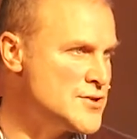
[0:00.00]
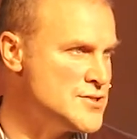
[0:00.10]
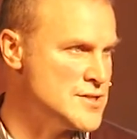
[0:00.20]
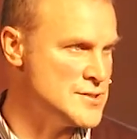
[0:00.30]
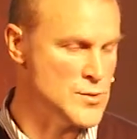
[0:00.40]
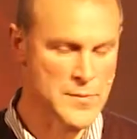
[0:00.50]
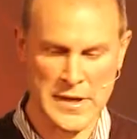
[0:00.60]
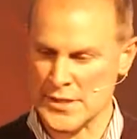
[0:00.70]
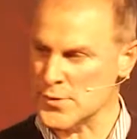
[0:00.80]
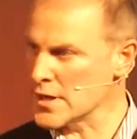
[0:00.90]
Christians. We
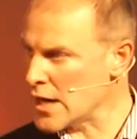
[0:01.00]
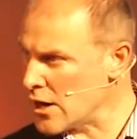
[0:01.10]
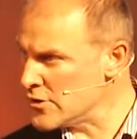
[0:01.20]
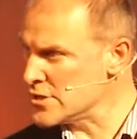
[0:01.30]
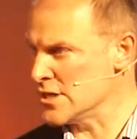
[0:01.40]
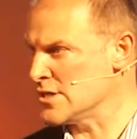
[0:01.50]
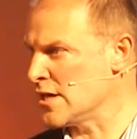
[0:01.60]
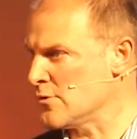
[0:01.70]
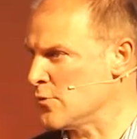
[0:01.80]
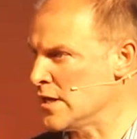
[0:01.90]
begin to encourage each
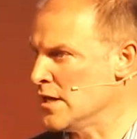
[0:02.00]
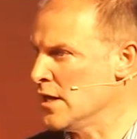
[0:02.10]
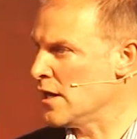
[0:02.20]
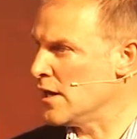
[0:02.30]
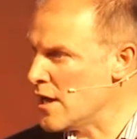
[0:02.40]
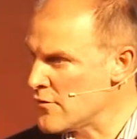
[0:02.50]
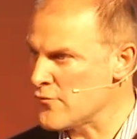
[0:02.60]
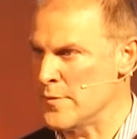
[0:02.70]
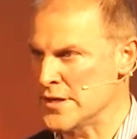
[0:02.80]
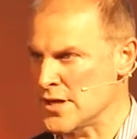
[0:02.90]
other. We learn
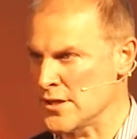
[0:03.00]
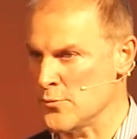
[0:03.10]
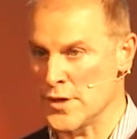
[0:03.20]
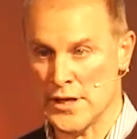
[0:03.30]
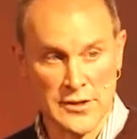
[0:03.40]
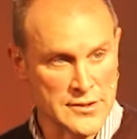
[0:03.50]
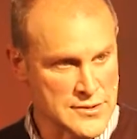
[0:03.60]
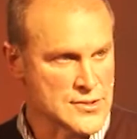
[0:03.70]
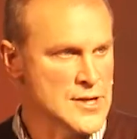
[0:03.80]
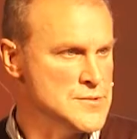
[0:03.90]
from each other. We look at
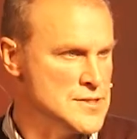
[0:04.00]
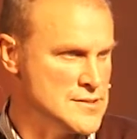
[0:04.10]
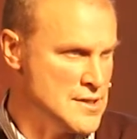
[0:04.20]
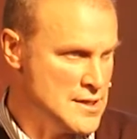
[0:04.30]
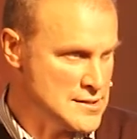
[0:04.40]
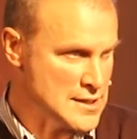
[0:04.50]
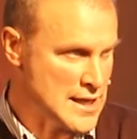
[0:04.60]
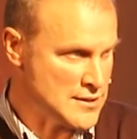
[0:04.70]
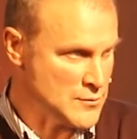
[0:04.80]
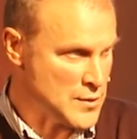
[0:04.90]
the scriptures
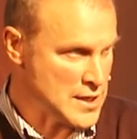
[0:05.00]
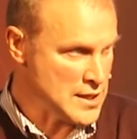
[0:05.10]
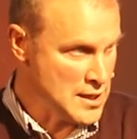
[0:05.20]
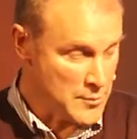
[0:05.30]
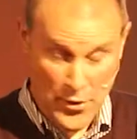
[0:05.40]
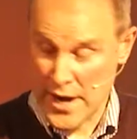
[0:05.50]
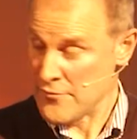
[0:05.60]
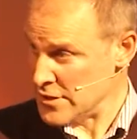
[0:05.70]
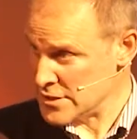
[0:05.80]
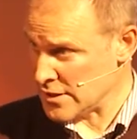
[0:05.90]
together. We pray
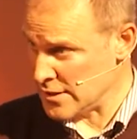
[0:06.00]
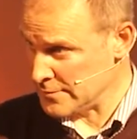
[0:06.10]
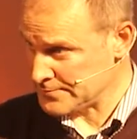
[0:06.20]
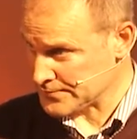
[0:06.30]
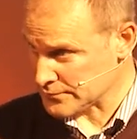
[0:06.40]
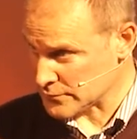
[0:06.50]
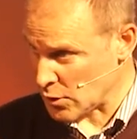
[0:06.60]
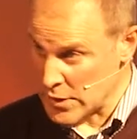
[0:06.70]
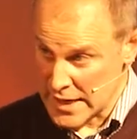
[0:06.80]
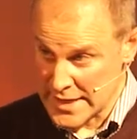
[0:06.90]
for each other.
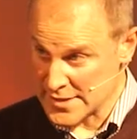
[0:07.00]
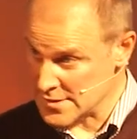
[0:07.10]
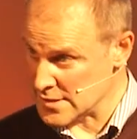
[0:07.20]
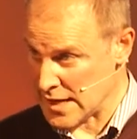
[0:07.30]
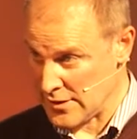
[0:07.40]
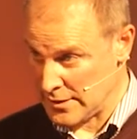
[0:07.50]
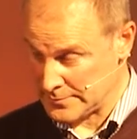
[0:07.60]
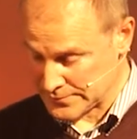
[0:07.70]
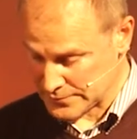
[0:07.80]
We eat together.